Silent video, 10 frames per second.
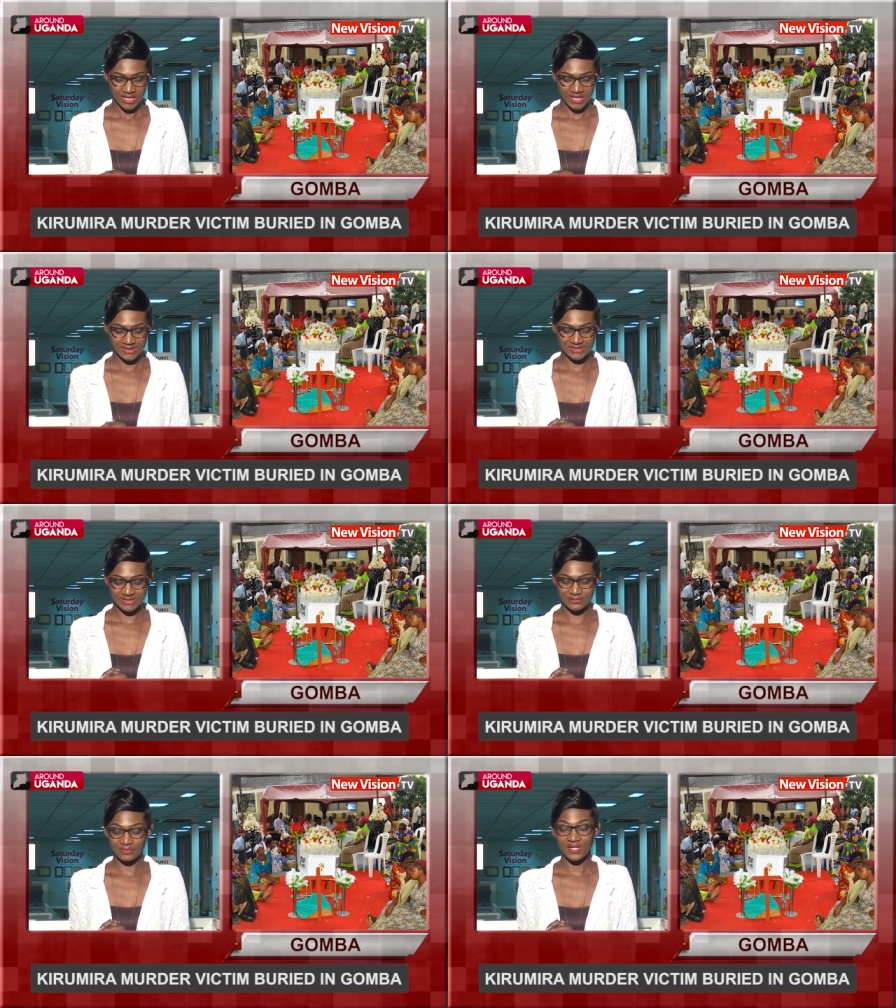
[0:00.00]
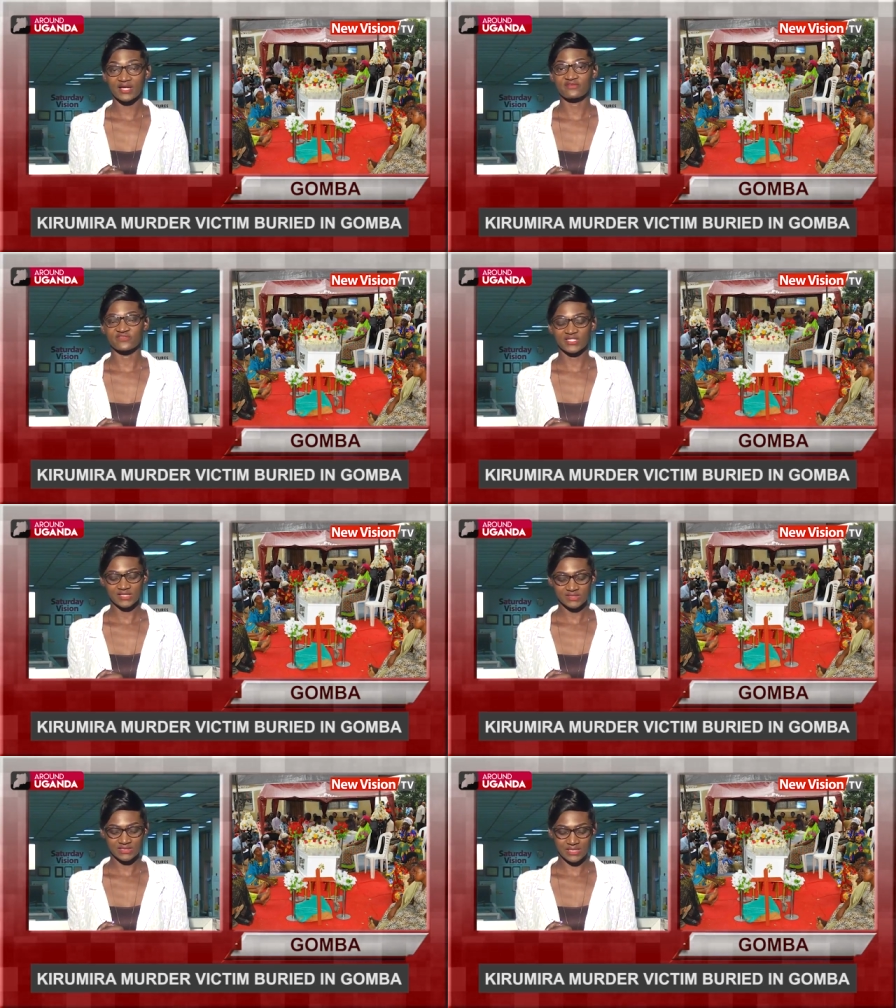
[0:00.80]
at Impanga
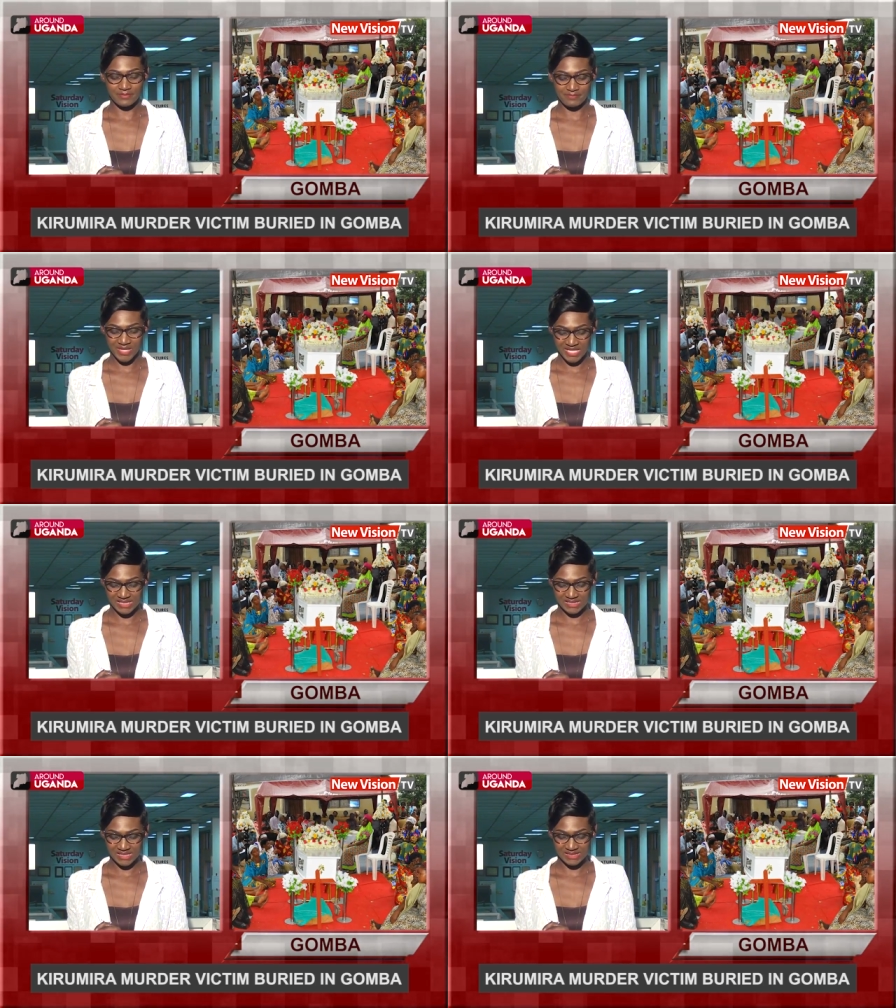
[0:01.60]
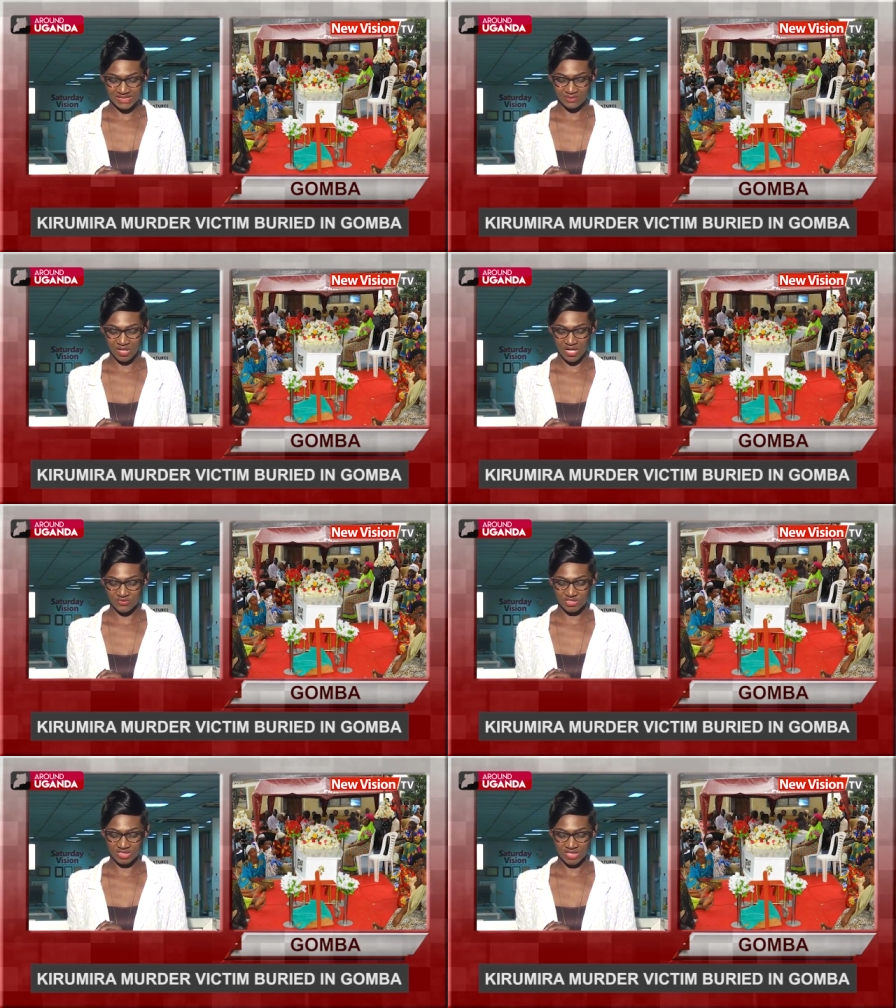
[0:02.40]
village in Penja
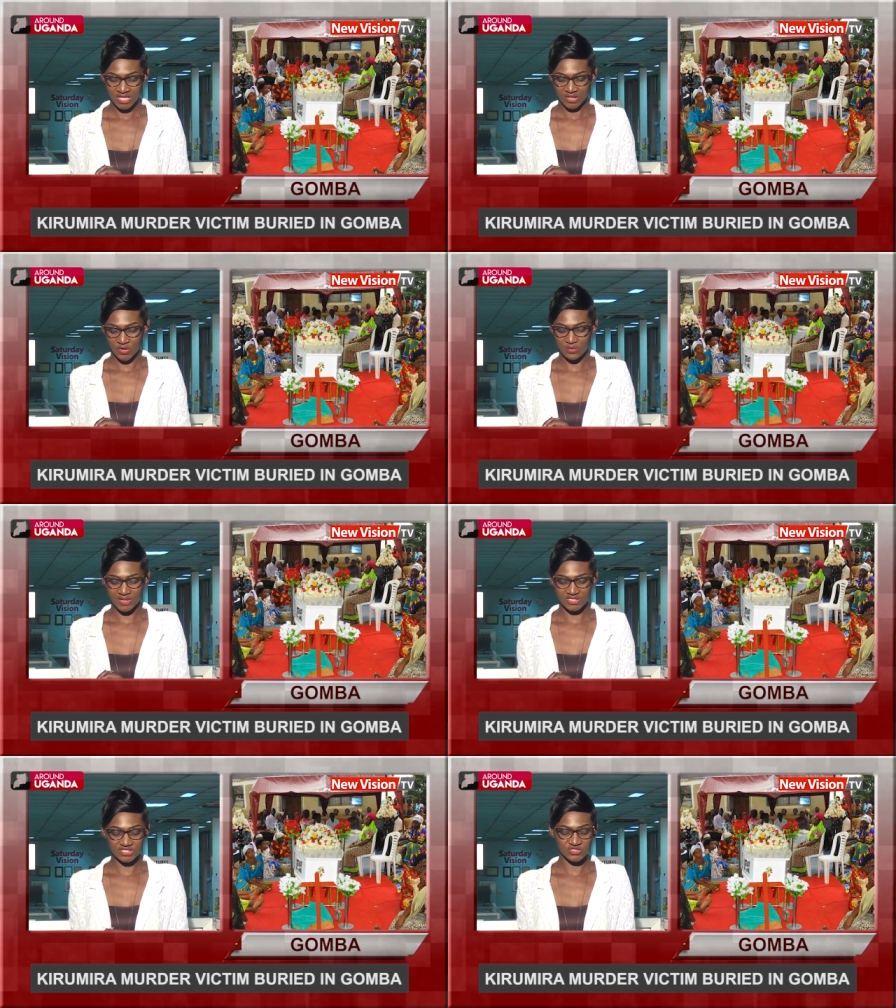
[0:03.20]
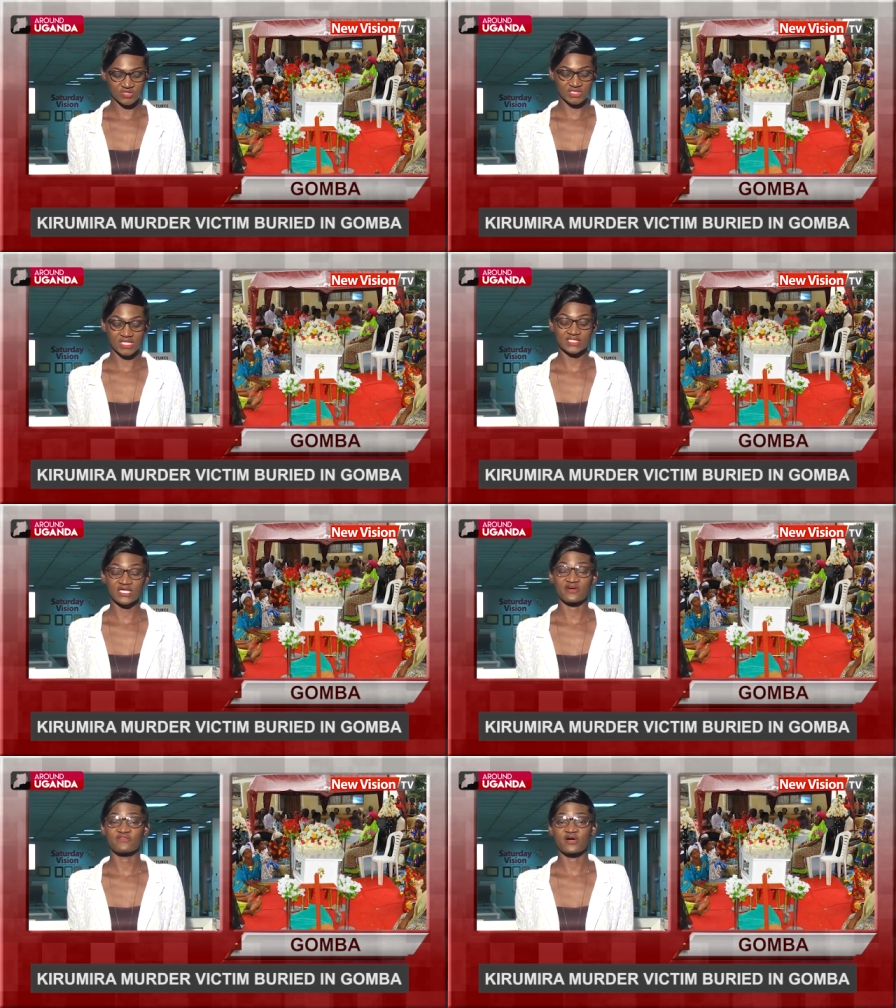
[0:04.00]
sub-county, Gomba district
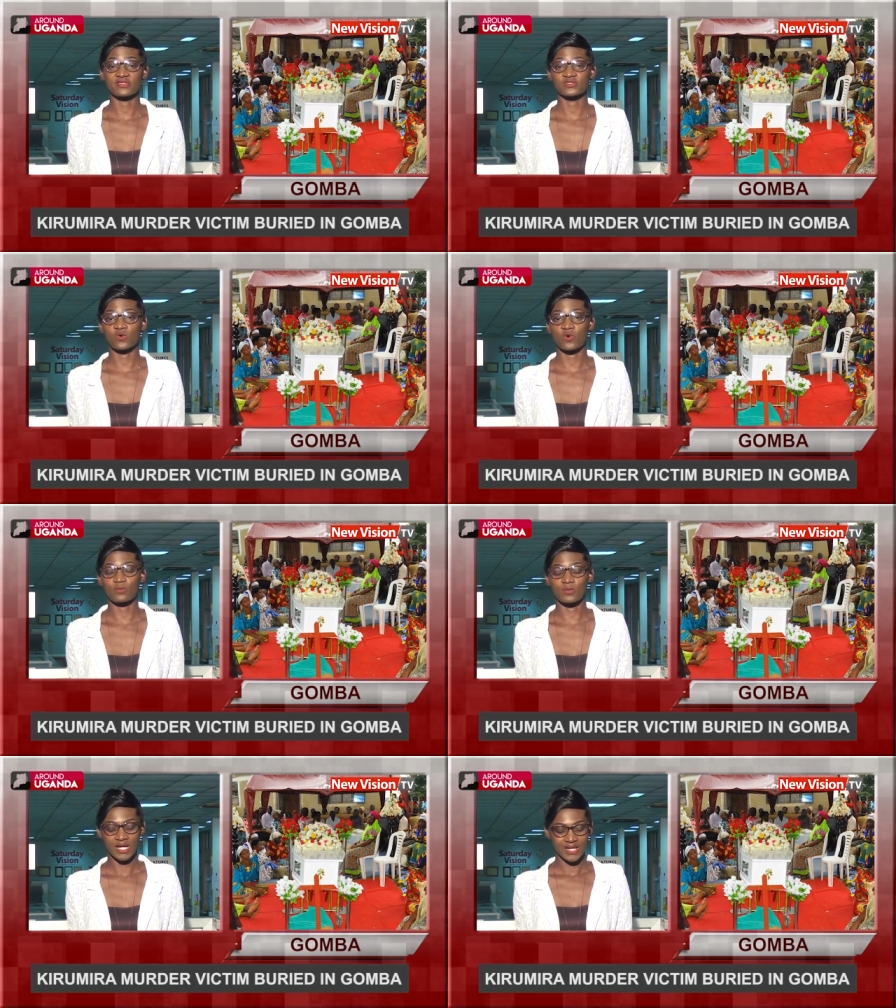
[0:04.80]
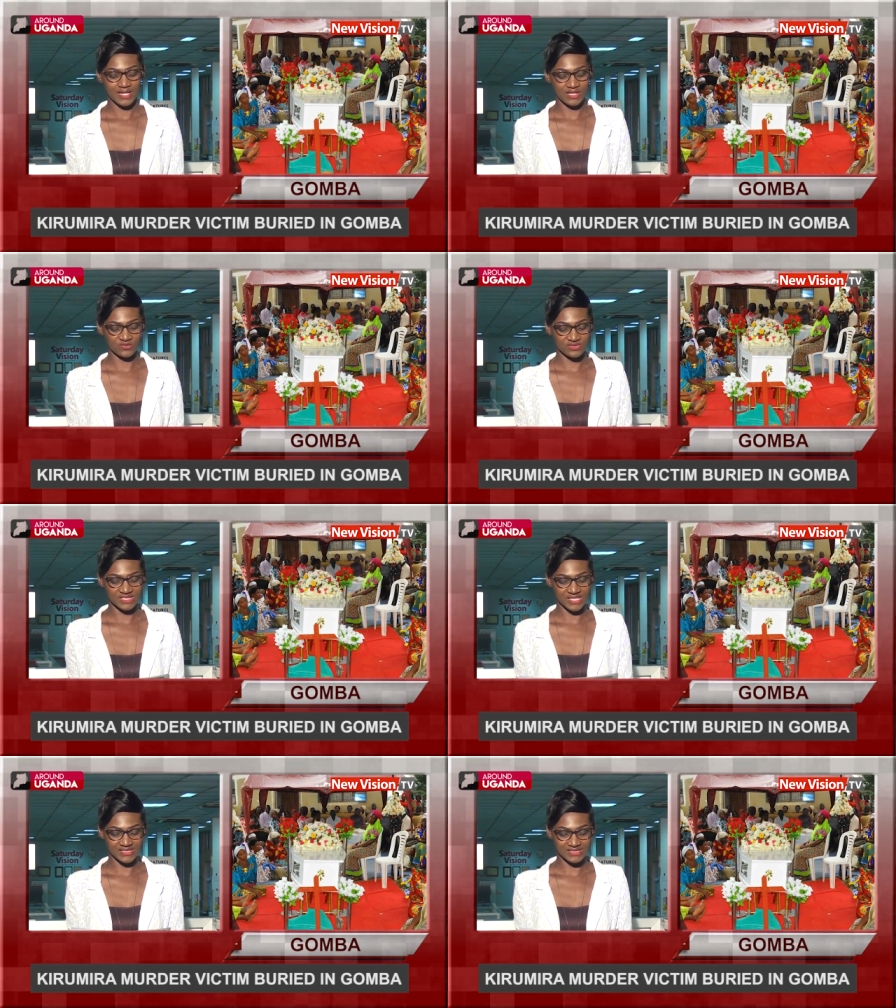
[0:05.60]
at her father's home,
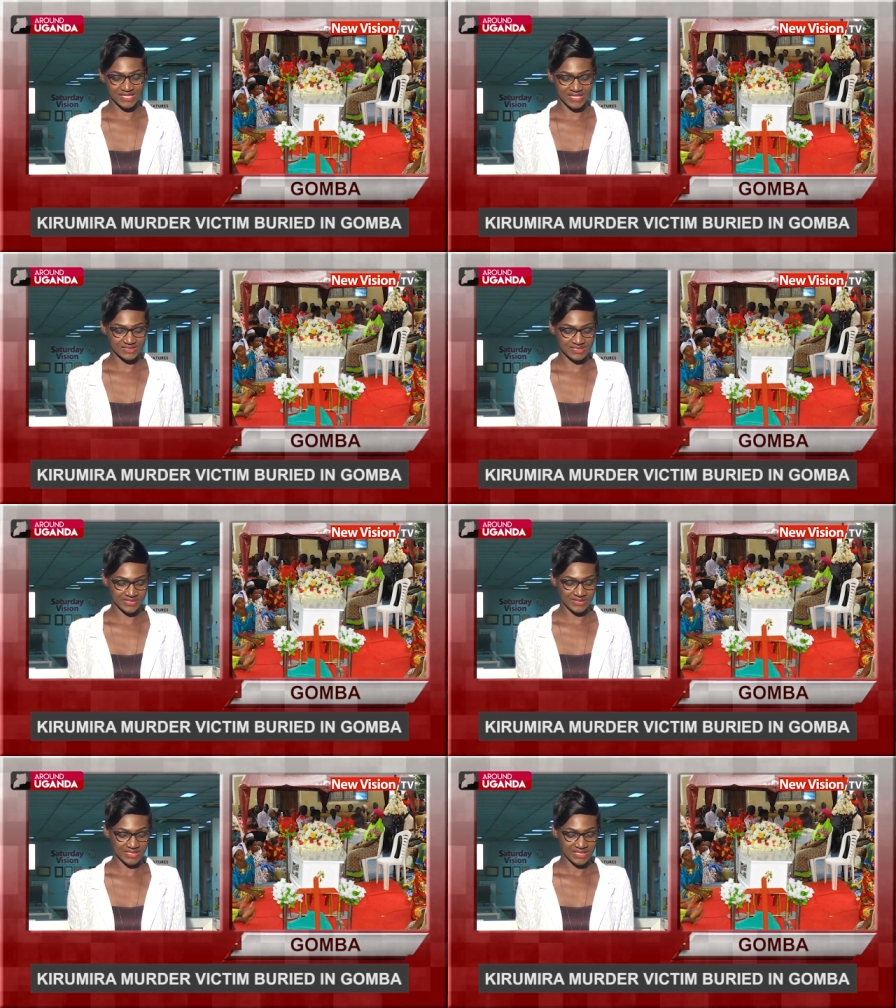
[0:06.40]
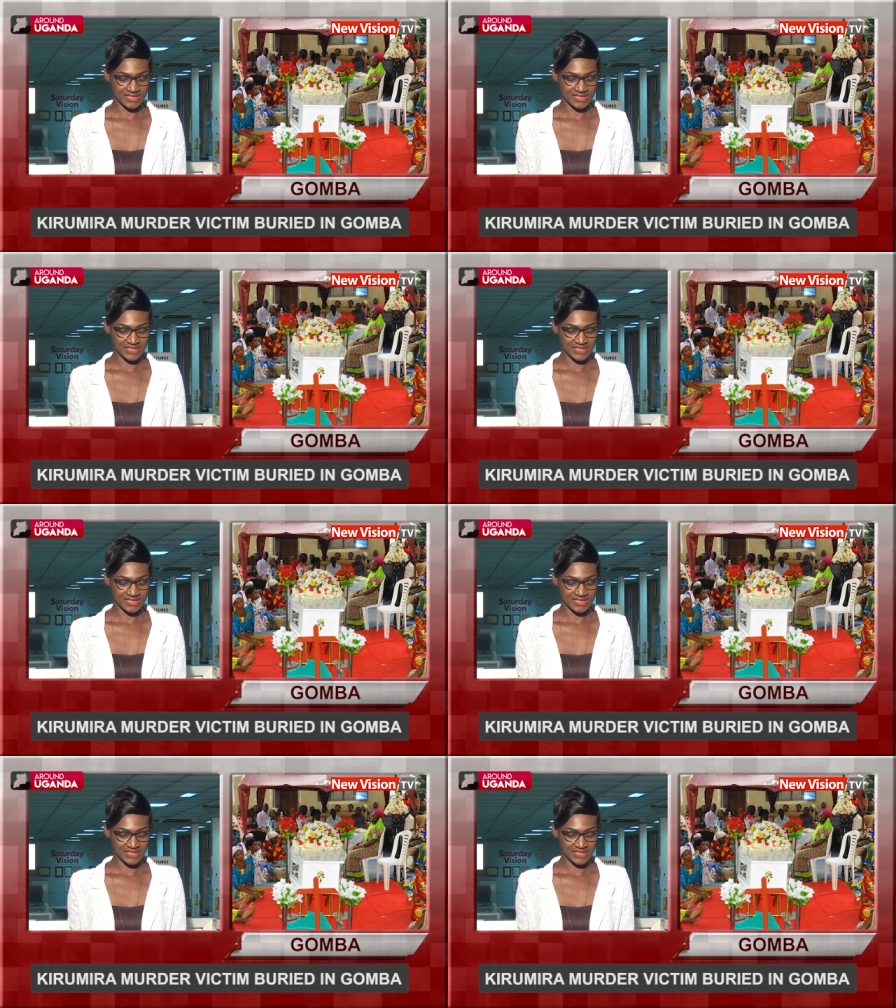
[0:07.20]
Alozia Skaitari.